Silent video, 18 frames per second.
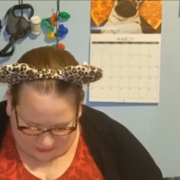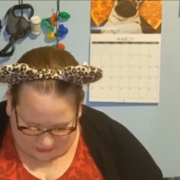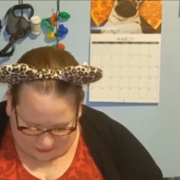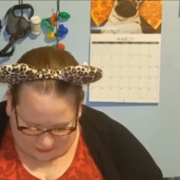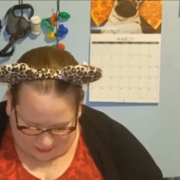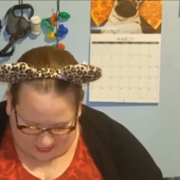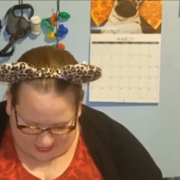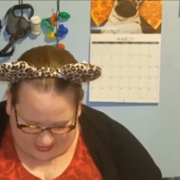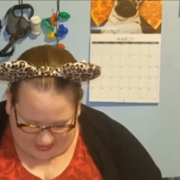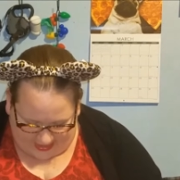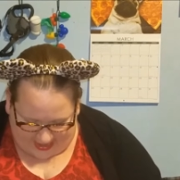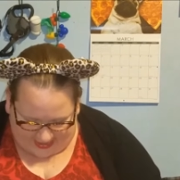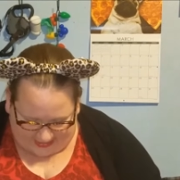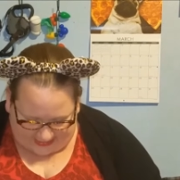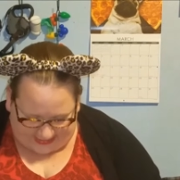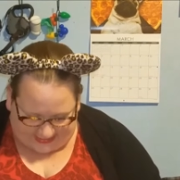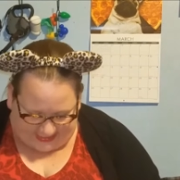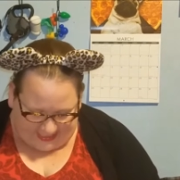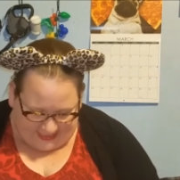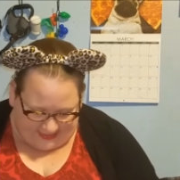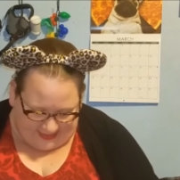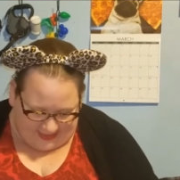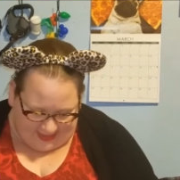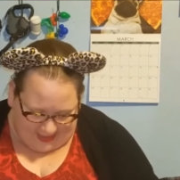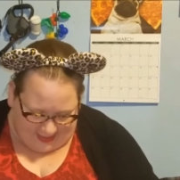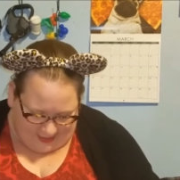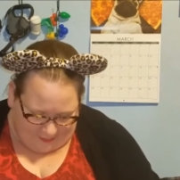So the next thing
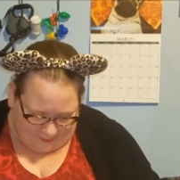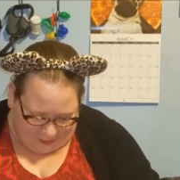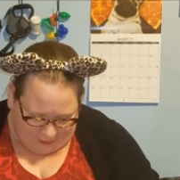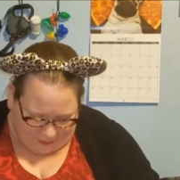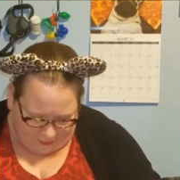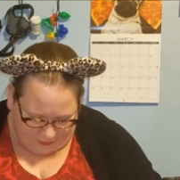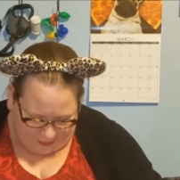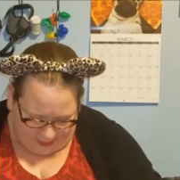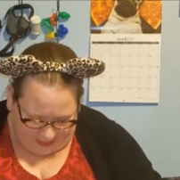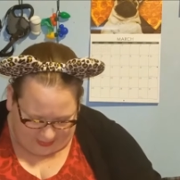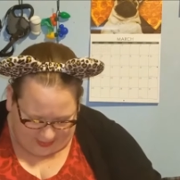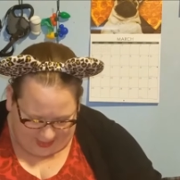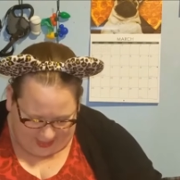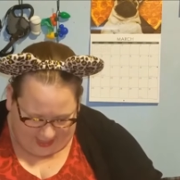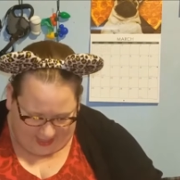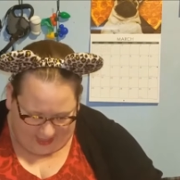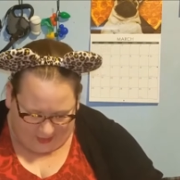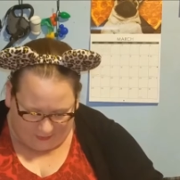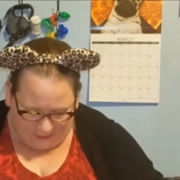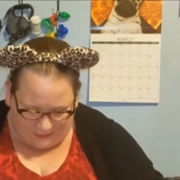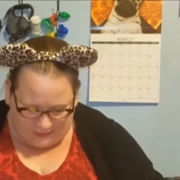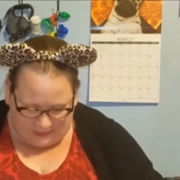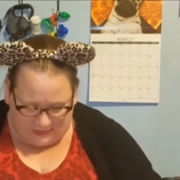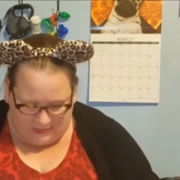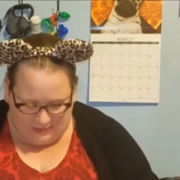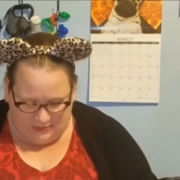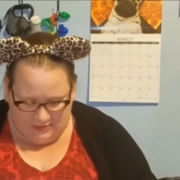that I am pulling out...